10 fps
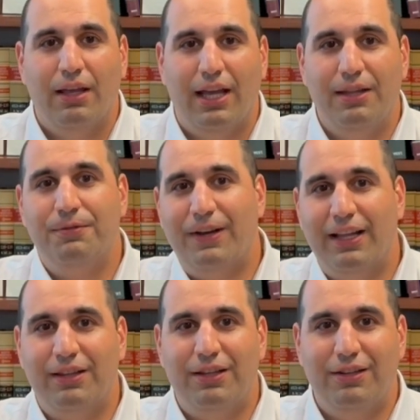And then
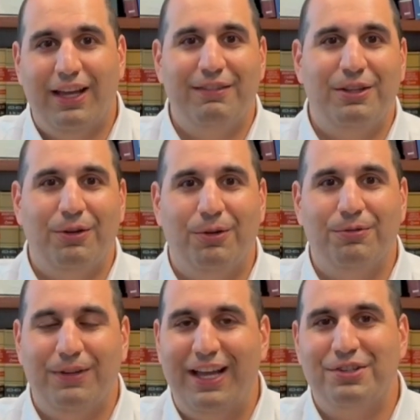finally, you have the
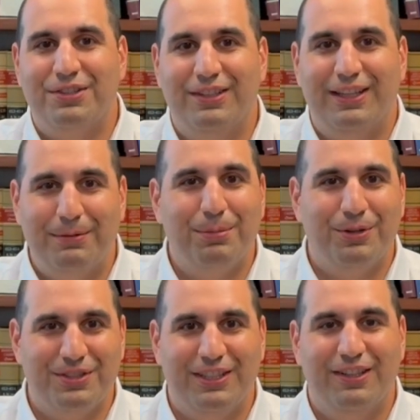old-fashioned
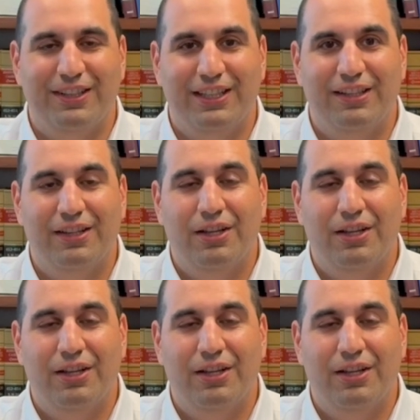in-person hearing,